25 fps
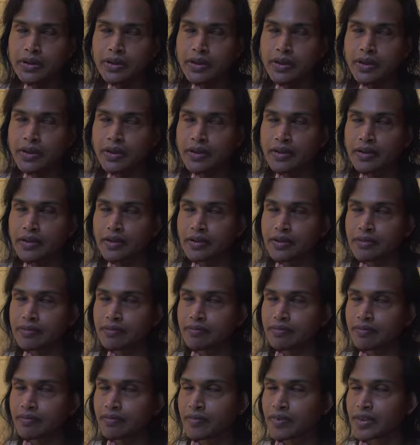I had a
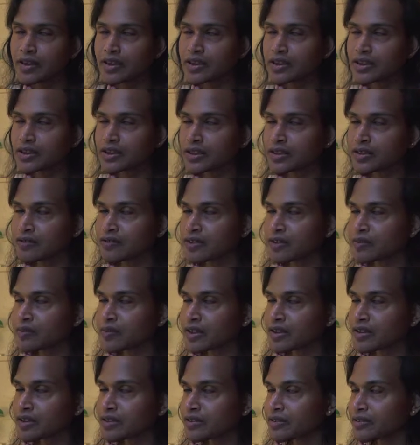issue with
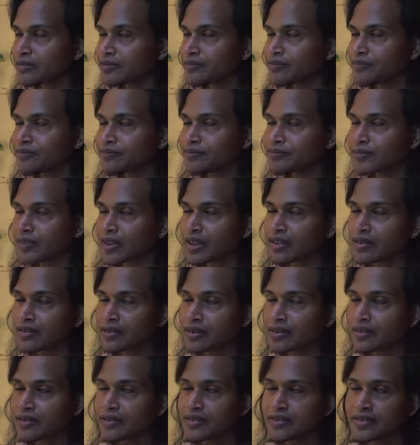my,
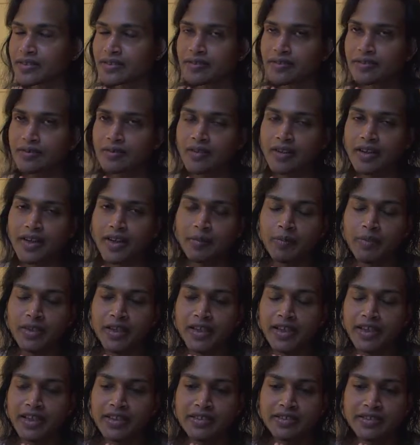I just don't like my
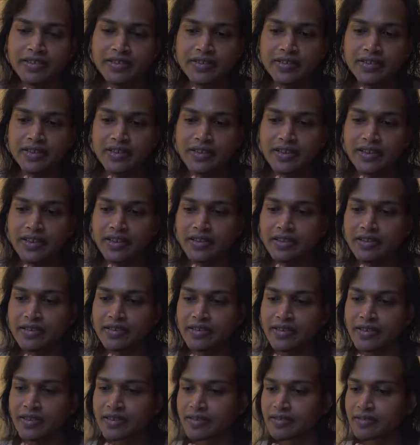agency,
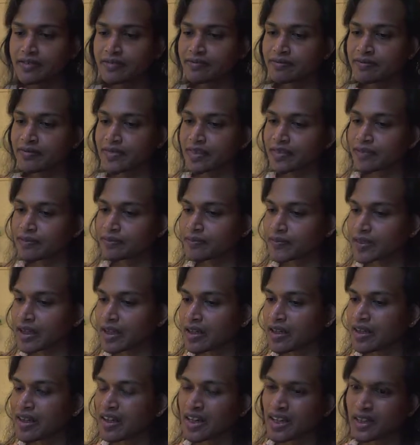and you know,
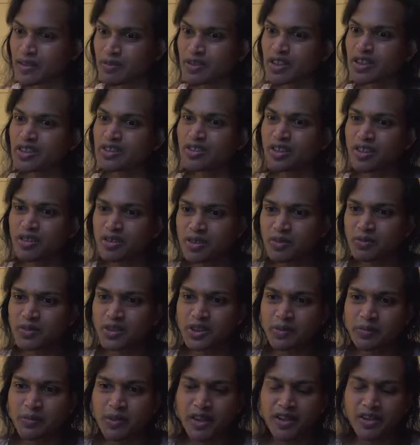I don't want to talk too
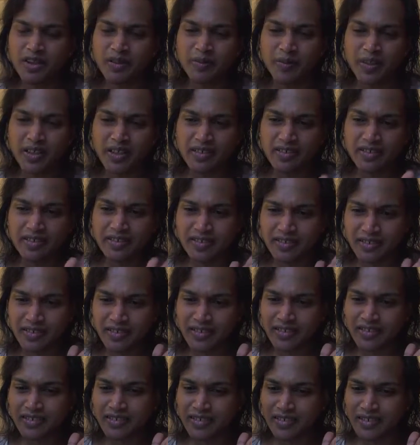much about it because you know,
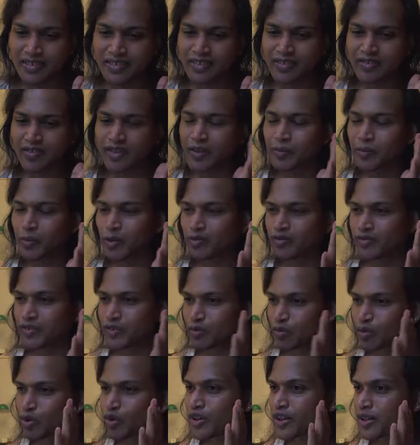I'm
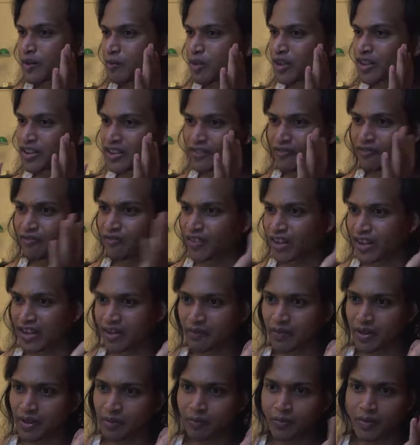always worried about
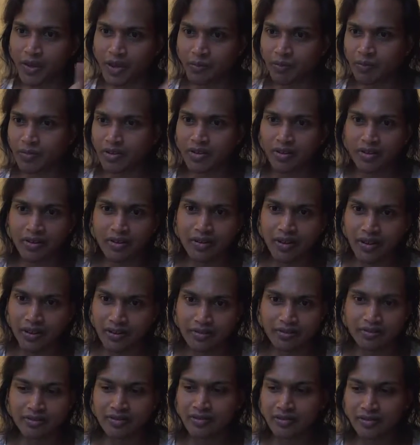defaming people
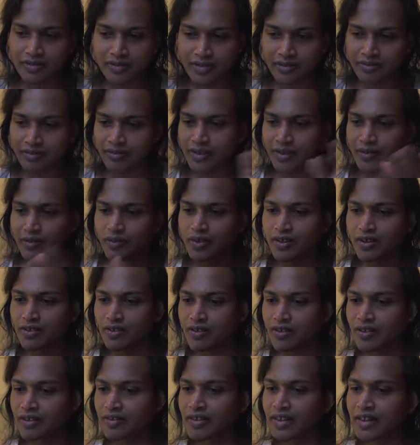and you know,
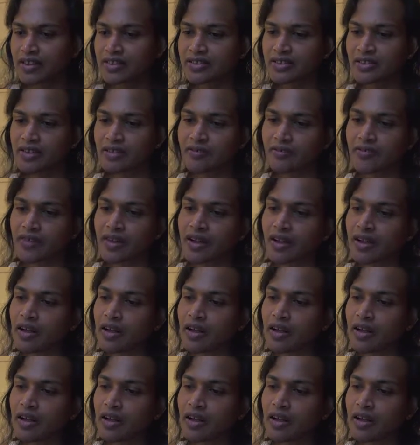all that stuff.